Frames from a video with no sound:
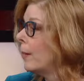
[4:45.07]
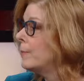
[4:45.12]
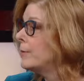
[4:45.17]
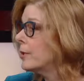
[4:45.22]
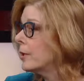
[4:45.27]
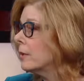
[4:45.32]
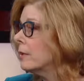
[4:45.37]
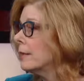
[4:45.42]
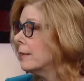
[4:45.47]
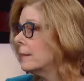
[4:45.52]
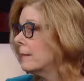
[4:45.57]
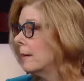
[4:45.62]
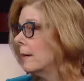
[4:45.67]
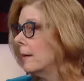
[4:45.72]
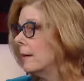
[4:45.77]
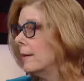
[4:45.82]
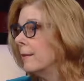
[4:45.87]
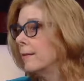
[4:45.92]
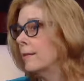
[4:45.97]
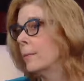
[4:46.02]
I'm sure it
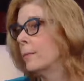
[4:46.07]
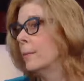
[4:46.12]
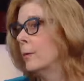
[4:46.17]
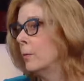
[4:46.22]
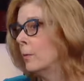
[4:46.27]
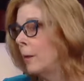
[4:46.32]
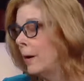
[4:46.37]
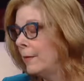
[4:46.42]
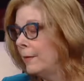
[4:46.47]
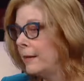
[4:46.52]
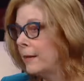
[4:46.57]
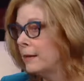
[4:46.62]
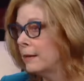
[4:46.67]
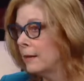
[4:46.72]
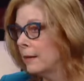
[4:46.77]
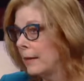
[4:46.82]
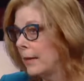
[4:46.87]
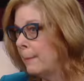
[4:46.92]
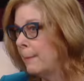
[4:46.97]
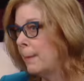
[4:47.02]
does. But one thing to
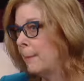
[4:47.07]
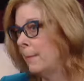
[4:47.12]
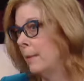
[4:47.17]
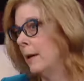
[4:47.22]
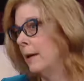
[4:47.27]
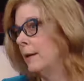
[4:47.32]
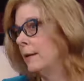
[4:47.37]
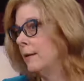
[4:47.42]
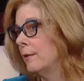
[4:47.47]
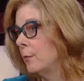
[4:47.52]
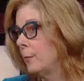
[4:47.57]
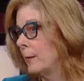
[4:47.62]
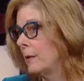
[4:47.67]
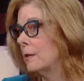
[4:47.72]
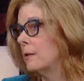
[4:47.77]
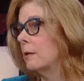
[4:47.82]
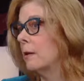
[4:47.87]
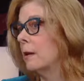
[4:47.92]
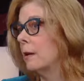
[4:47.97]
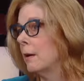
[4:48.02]
keep in mind,
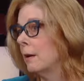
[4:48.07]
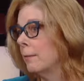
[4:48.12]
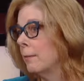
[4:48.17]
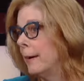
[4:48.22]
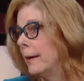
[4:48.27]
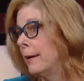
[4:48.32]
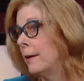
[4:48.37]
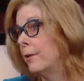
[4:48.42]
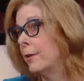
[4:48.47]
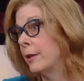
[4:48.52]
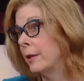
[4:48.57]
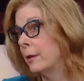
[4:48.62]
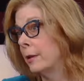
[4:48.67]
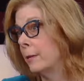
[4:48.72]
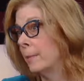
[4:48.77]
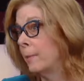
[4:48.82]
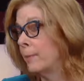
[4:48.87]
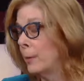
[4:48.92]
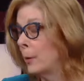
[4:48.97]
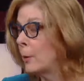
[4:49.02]
especially about
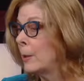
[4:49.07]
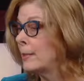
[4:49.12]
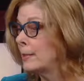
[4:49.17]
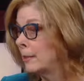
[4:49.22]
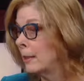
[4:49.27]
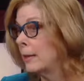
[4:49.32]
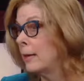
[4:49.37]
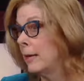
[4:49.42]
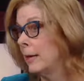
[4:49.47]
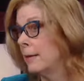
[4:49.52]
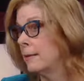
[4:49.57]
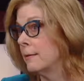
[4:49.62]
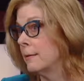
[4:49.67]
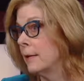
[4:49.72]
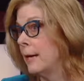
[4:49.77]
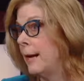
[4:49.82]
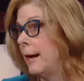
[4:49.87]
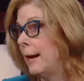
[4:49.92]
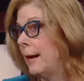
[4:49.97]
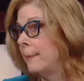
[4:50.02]
the poisoning case
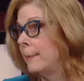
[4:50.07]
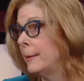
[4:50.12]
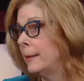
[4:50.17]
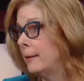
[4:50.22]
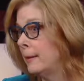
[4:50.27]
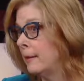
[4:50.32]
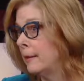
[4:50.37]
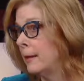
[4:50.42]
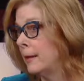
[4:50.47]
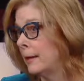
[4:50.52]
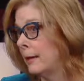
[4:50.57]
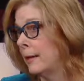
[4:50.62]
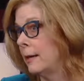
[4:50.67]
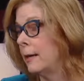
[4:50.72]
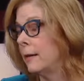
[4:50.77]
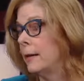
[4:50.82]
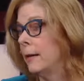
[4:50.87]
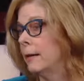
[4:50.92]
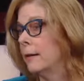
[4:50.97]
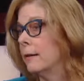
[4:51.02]
that happened in the
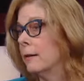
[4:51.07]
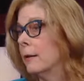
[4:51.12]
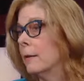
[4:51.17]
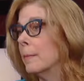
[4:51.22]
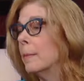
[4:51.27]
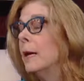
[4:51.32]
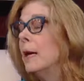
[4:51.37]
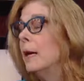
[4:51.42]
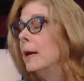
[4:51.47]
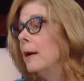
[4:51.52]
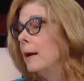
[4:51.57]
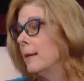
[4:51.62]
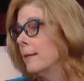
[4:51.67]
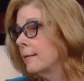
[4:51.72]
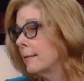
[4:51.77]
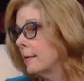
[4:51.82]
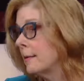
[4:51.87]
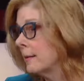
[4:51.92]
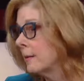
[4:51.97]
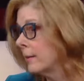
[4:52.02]
United Kingdom,
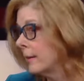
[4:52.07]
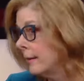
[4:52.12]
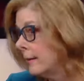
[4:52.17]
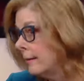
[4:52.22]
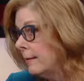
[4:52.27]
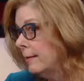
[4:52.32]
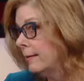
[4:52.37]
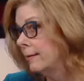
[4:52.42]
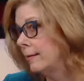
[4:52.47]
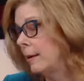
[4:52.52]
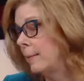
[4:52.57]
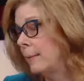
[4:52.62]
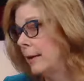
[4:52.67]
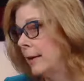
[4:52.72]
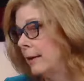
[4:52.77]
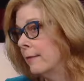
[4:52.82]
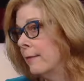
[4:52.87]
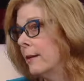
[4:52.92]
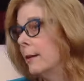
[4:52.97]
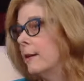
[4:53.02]
is that there is some
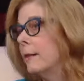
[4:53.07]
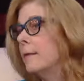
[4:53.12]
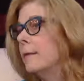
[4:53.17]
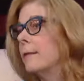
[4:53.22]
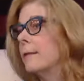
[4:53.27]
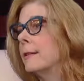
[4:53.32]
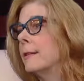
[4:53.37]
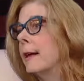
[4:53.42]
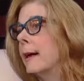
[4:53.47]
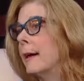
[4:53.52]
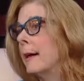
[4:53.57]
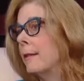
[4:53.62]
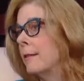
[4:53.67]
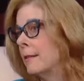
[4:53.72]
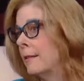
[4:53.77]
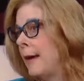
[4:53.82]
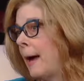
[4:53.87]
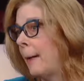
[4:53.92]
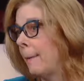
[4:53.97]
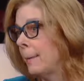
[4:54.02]
evidence that
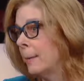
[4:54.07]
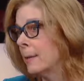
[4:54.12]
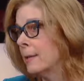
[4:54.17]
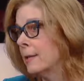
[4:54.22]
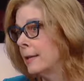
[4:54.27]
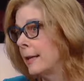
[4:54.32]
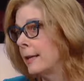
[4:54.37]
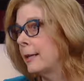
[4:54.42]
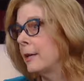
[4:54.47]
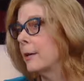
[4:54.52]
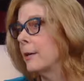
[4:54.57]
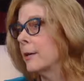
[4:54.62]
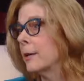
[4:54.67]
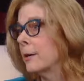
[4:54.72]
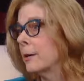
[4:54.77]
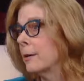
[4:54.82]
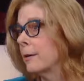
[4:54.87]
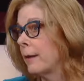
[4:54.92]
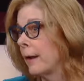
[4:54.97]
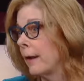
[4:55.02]
that
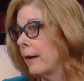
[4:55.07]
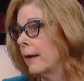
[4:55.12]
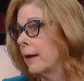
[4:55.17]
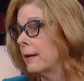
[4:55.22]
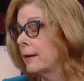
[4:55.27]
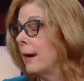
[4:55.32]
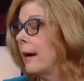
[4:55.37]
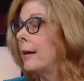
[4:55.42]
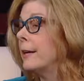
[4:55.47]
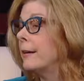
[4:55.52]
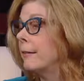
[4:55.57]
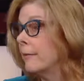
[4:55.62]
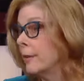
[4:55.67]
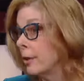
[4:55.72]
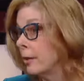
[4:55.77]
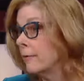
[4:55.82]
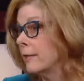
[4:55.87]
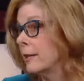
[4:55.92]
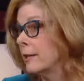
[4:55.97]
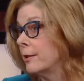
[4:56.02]
particular uh, kind of
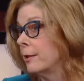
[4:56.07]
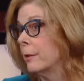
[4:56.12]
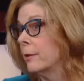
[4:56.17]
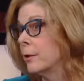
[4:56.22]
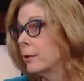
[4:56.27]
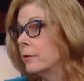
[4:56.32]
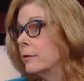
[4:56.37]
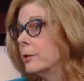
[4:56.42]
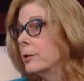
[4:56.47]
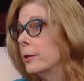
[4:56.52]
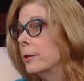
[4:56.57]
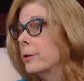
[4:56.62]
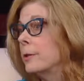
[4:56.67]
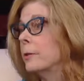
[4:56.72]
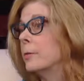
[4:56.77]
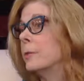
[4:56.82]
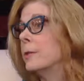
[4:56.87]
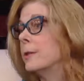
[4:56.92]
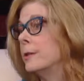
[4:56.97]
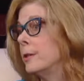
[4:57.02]
nerve agent,
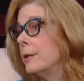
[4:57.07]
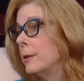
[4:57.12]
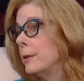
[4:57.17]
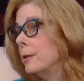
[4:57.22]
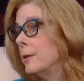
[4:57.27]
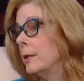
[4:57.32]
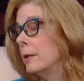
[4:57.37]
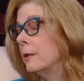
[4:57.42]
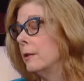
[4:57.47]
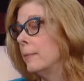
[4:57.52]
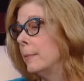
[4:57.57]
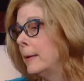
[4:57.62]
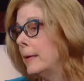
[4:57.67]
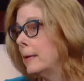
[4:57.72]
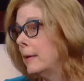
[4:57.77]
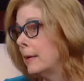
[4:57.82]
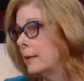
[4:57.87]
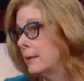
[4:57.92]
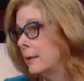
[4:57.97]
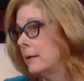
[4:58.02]
Novichok, was used in the mid
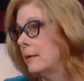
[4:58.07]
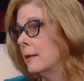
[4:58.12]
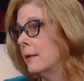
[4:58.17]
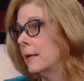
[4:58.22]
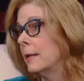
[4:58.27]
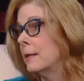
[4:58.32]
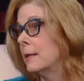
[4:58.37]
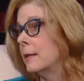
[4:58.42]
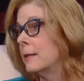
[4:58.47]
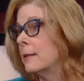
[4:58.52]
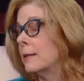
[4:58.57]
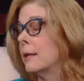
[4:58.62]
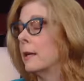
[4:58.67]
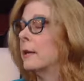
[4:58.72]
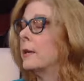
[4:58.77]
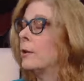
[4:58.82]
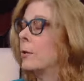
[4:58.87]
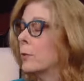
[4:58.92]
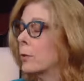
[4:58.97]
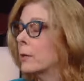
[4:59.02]
1990s
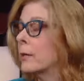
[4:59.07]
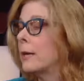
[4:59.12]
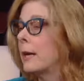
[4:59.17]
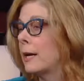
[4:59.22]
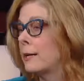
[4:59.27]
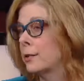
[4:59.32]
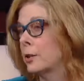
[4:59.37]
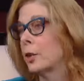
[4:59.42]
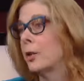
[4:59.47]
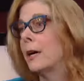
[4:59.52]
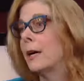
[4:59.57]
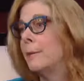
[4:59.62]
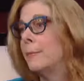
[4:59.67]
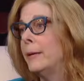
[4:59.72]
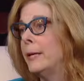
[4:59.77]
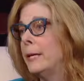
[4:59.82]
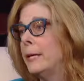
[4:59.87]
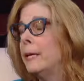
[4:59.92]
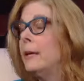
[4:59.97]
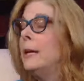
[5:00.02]
in an organized crime
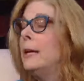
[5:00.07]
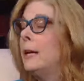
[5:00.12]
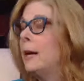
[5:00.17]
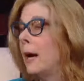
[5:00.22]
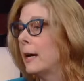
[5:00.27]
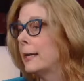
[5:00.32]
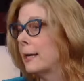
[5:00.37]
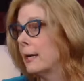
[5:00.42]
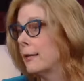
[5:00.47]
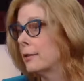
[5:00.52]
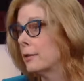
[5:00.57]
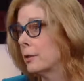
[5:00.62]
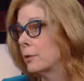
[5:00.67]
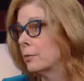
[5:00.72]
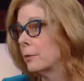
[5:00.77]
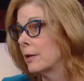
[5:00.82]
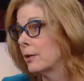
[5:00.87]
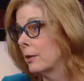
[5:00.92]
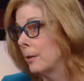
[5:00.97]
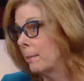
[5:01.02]
hit against a
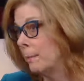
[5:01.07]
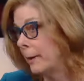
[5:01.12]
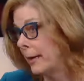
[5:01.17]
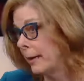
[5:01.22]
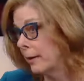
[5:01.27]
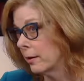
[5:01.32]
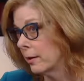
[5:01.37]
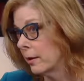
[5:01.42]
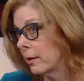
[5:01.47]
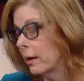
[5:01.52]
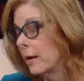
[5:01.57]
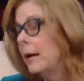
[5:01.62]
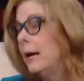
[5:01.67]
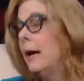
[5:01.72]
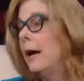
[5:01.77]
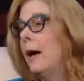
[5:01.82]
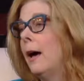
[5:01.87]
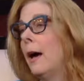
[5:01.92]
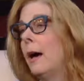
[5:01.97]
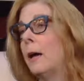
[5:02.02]
Russian banker.
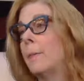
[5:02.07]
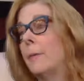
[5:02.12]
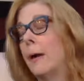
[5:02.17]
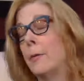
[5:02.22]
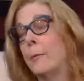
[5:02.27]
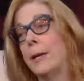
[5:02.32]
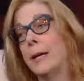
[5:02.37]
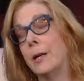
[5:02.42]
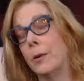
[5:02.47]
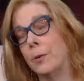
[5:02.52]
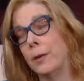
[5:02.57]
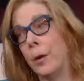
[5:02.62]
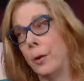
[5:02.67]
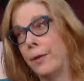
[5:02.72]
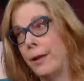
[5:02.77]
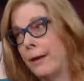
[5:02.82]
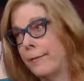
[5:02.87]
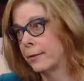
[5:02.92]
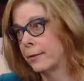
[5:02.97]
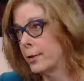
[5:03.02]
Um, and we don't
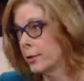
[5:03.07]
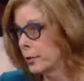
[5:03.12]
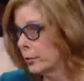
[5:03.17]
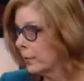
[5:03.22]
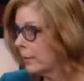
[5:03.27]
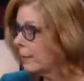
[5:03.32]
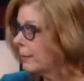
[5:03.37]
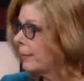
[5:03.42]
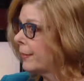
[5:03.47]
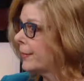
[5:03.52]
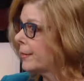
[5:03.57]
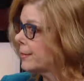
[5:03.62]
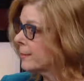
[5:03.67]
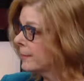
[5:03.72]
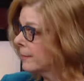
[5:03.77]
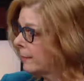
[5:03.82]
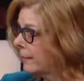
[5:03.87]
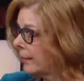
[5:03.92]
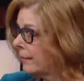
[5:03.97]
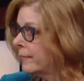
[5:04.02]
know for sure, but there's
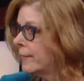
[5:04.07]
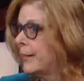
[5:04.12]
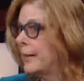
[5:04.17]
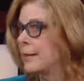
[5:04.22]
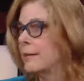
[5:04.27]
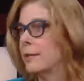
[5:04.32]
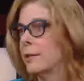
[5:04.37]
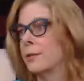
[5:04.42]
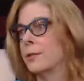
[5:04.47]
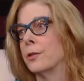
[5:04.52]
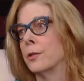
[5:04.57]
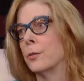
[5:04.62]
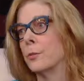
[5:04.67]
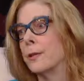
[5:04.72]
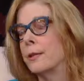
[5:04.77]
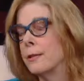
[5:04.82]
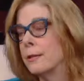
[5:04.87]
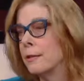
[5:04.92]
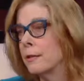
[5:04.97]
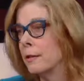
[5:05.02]
some evidence. There's a
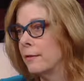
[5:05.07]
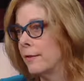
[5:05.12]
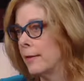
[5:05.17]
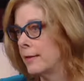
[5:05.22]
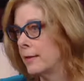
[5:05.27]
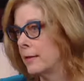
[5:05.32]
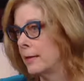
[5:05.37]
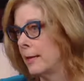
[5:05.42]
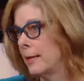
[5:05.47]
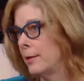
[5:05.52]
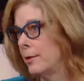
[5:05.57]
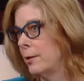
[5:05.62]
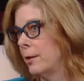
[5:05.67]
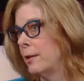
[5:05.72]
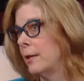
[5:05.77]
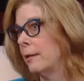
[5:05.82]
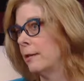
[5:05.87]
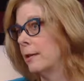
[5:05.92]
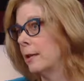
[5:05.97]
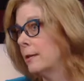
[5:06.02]
recent
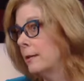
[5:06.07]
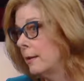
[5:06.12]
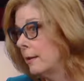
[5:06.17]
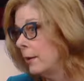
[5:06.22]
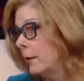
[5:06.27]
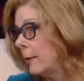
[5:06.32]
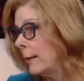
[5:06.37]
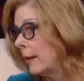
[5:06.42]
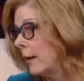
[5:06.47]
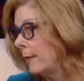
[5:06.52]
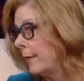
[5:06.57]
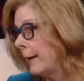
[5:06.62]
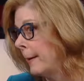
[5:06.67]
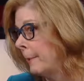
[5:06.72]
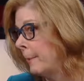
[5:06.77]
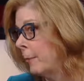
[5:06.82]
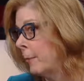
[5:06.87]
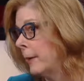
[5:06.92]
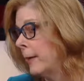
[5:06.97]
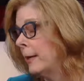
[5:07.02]
investigation that's continuing on
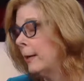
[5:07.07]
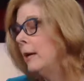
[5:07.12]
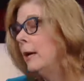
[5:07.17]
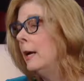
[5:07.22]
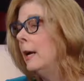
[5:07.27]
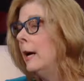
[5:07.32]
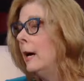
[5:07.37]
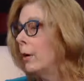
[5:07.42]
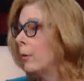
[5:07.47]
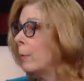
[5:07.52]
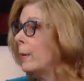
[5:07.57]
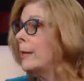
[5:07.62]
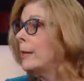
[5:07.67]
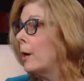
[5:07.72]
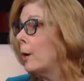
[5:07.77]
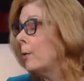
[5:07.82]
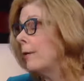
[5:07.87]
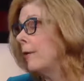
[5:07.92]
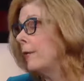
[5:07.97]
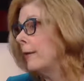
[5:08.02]
that point. We
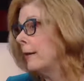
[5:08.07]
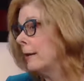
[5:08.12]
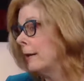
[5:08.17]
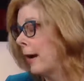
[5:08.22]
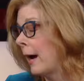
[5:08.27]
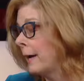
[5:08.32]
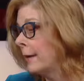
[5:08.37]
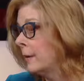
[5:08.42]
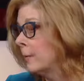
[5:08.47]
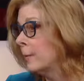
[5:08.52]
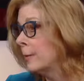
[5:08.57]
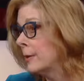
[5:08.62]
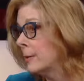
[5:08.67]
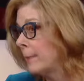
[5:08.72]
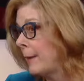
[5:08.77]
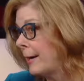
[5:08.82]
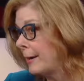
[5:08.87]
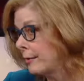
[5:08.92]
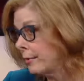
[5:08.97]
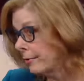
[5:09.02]
know that the item was
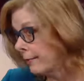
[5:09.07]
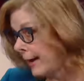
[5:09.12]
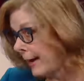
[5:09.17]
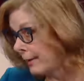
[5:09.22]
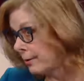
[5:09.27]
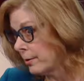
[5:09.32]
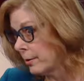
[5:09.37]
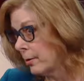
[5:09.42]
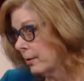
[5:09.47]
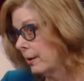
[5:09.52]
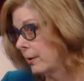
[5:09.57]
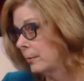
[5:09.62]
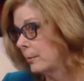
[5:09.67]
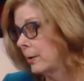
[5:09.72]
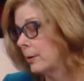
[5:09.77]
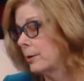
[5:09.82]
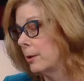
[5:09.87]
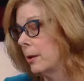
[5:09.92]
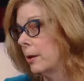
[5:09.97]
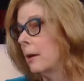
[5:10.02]
manufactured in
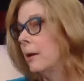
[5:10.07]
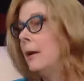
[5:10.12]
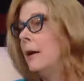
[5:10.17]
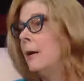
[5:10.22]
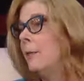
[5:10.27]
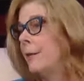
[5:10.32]
Russia.